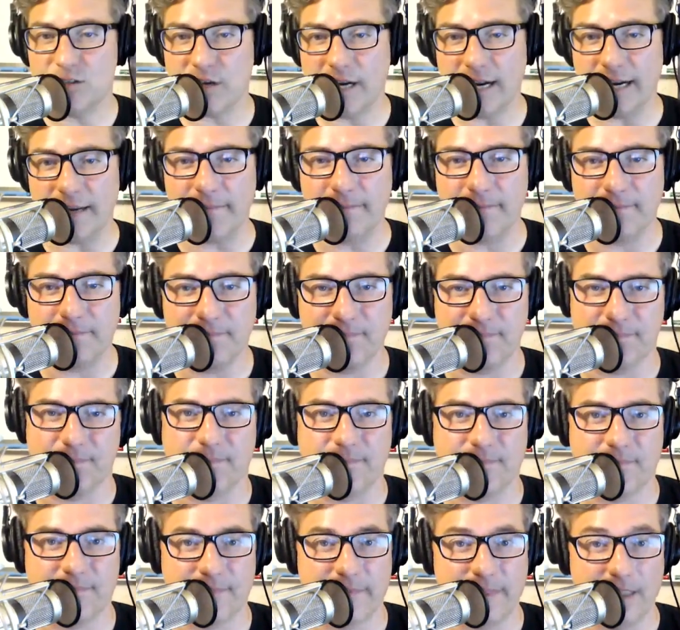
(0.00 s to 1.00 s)
right.
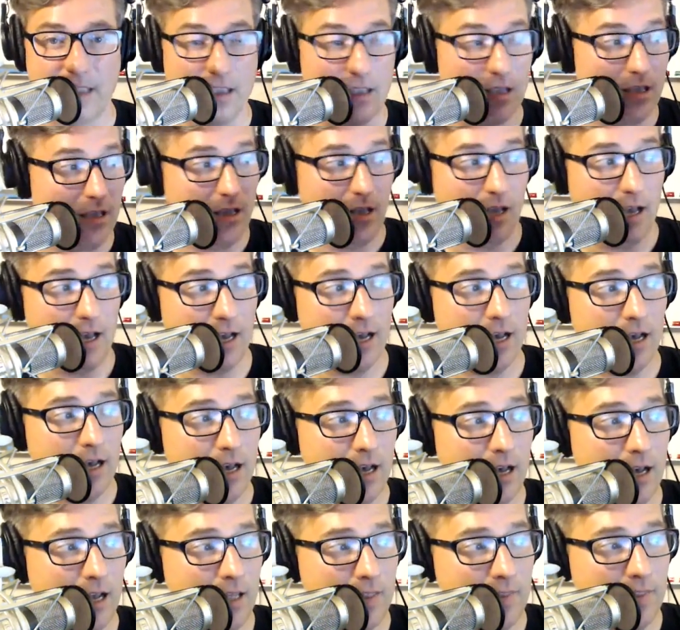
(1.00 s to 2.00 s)

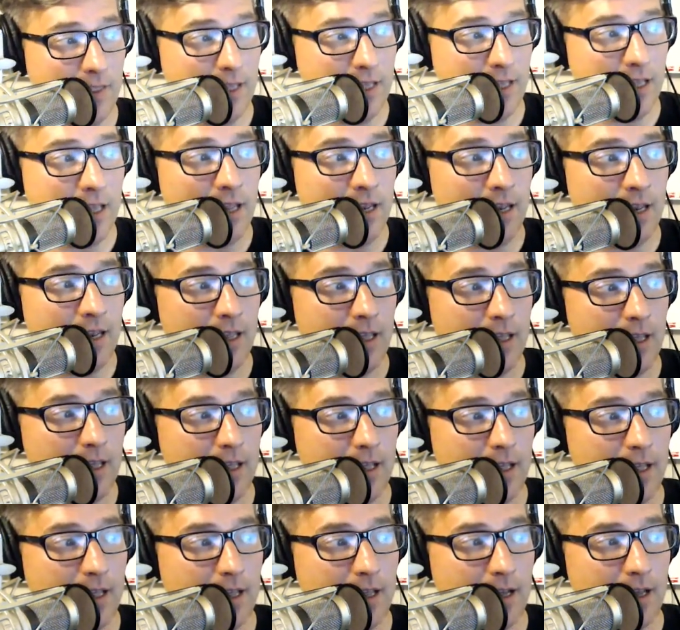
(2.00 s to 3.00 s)
And then
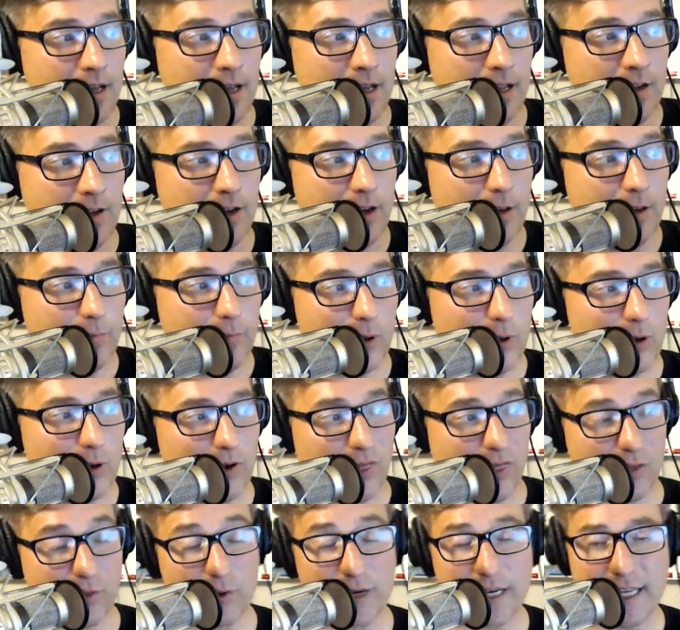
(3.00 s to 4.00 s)
number
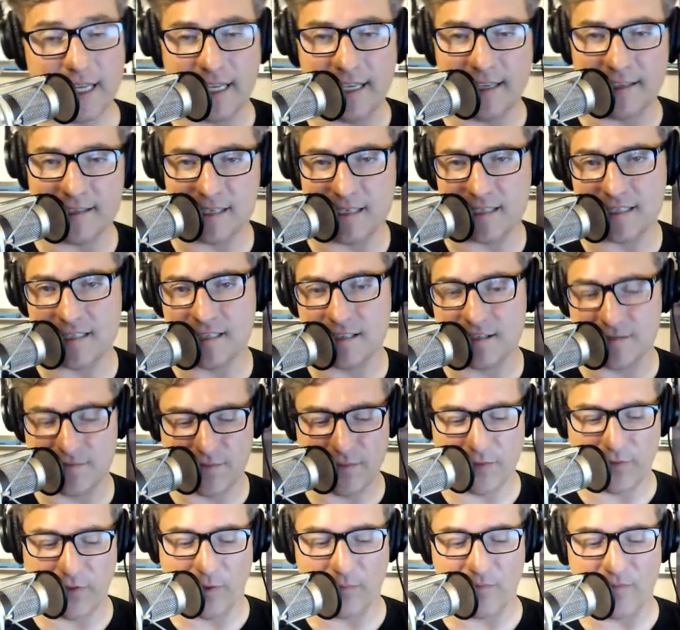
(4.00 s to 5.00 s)
3, this is
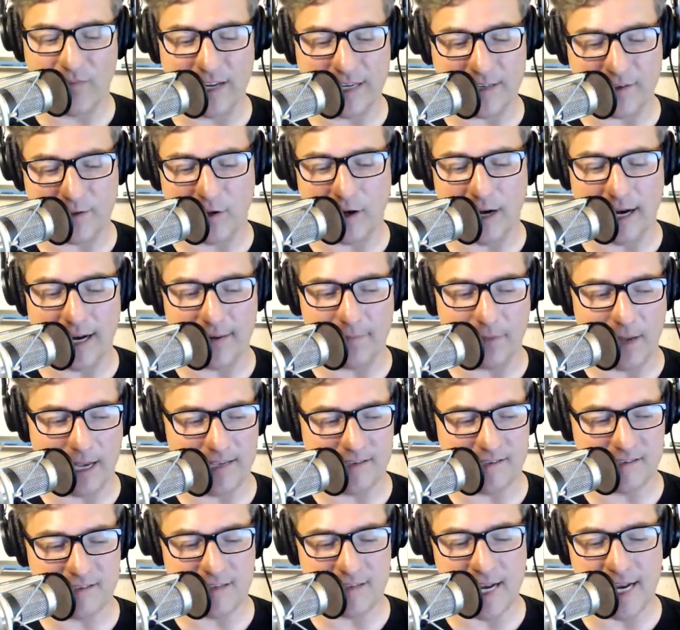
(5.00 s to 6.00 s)
from Victor. I
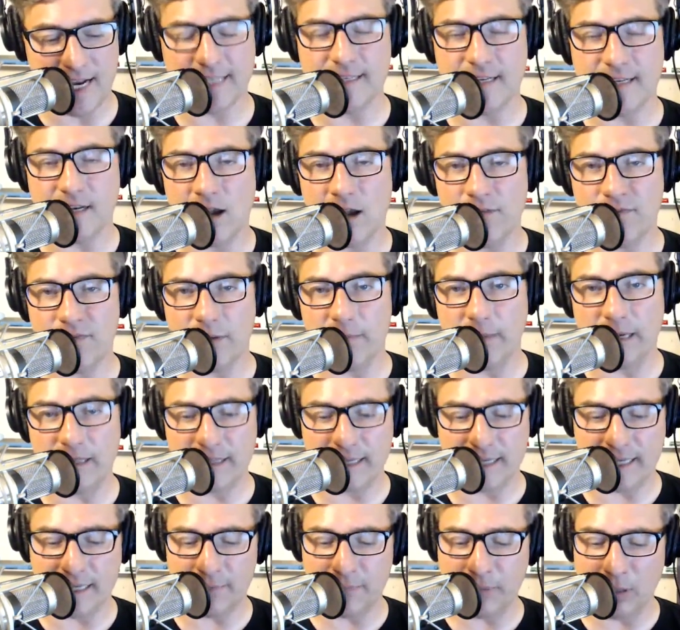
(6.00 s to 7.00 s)
snaked it off him. I think
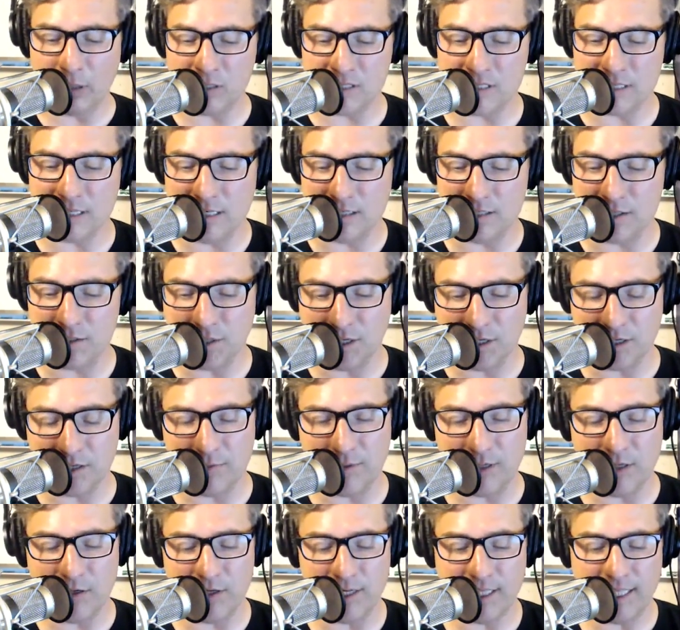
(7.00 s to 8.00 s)
he posted it to our
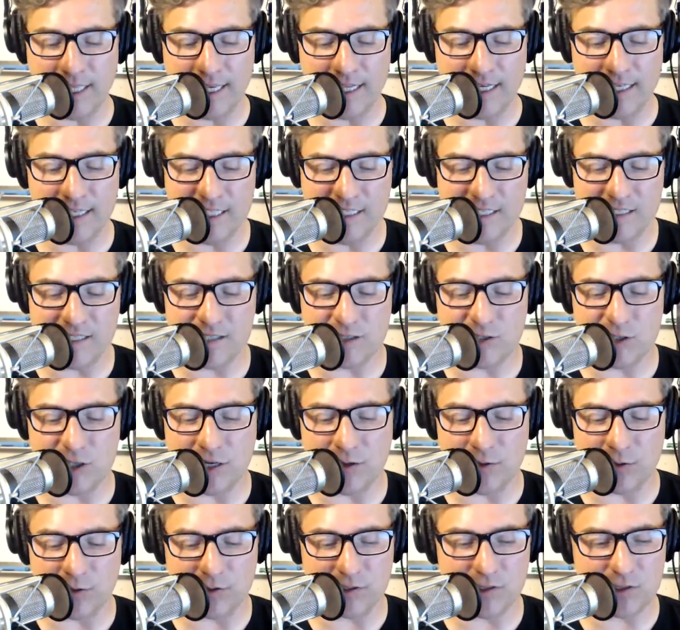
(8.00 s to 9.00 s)
community and his
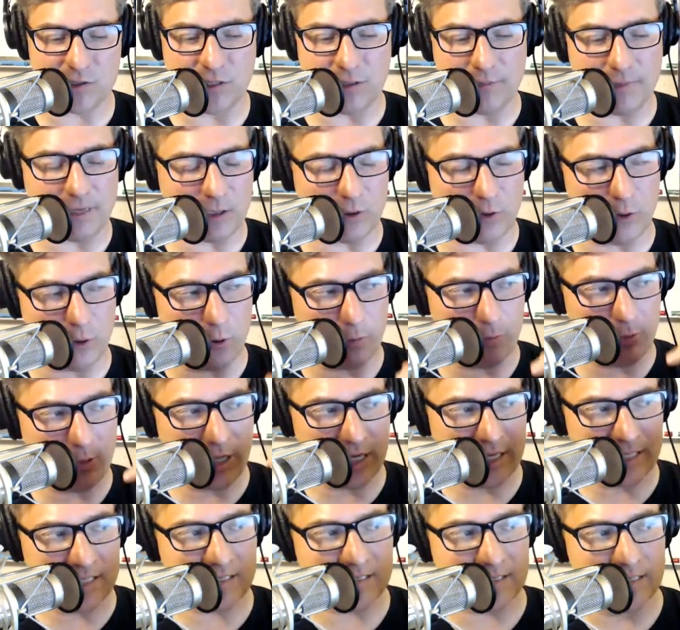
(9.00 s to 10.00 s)
general stream on Google
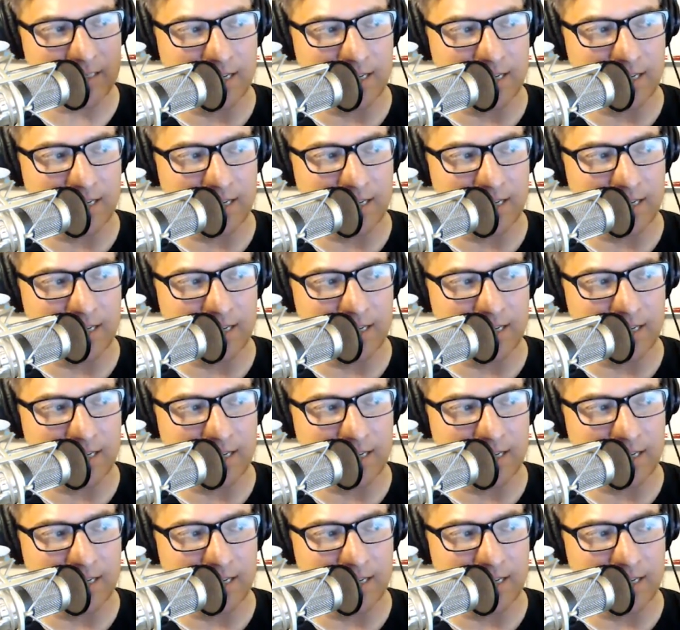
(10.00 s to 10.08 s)
Plus.